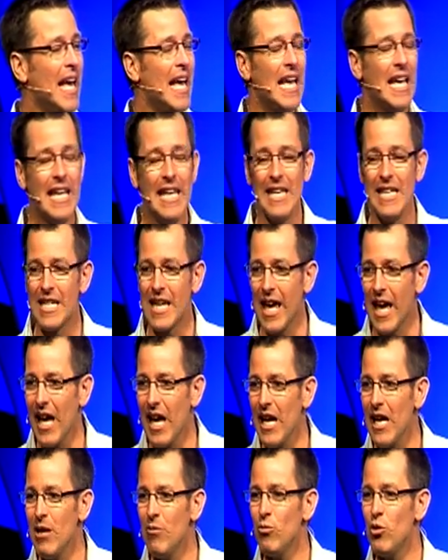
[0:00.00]
He
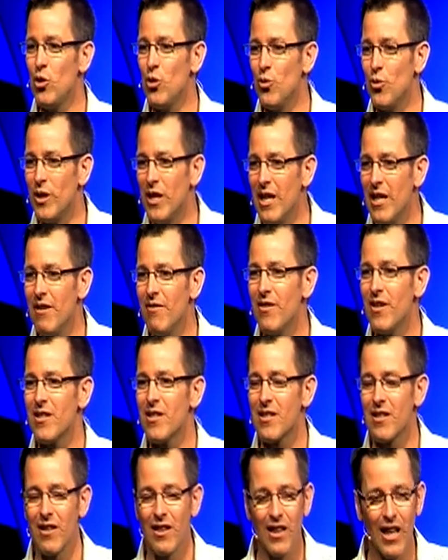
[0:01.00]
came to give
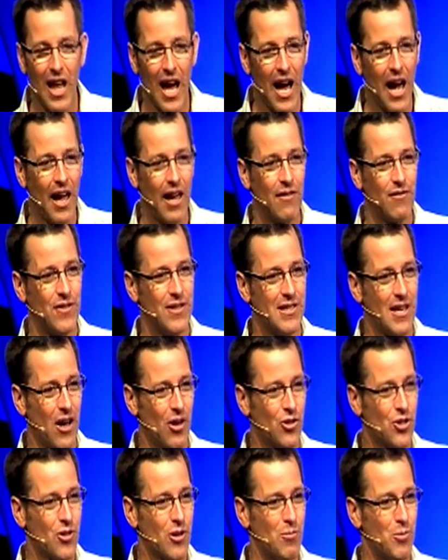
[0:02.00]
us life, is how
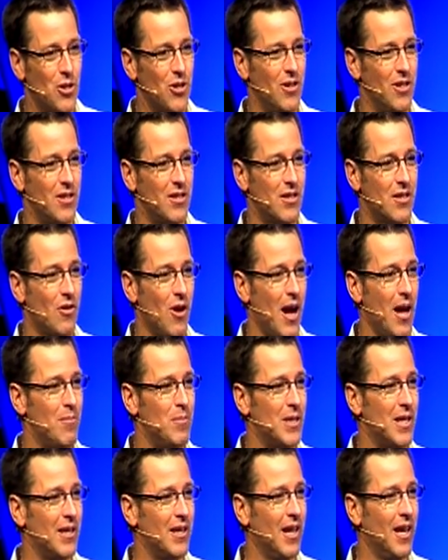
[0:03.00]
Scripture describes it.